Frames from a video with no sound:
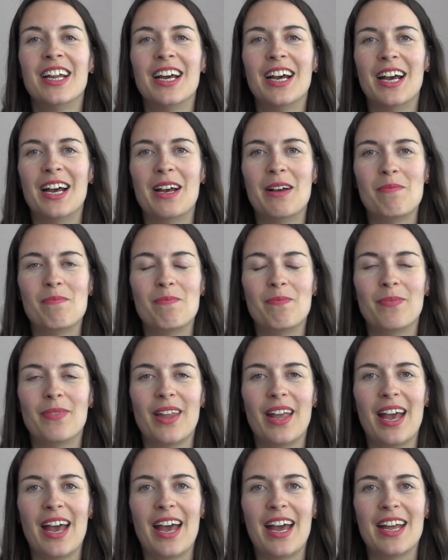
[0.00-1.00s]
and
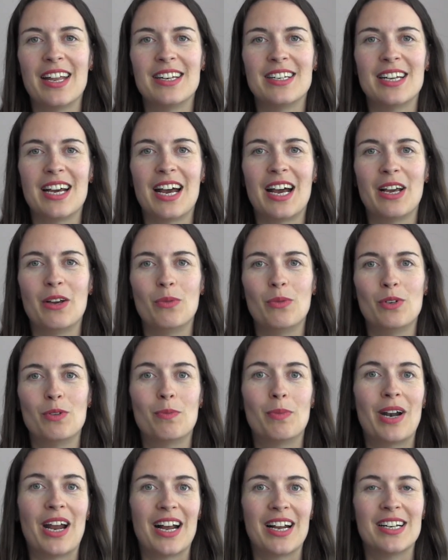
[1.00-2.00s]
I would
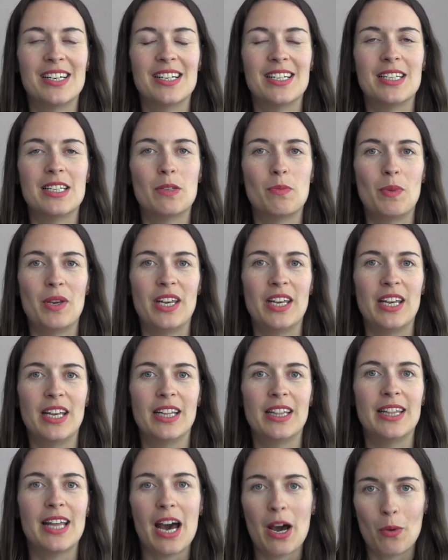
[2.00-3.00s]
practice
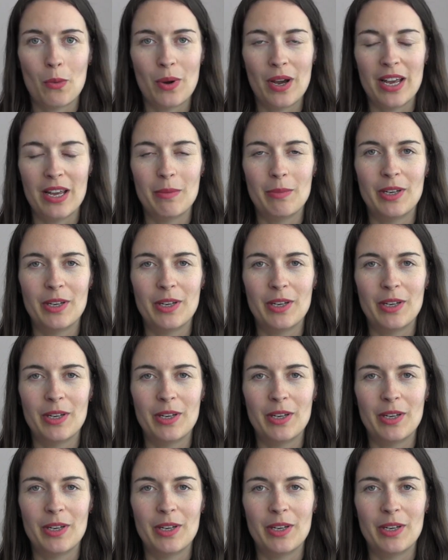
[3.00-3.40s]
speaking that way,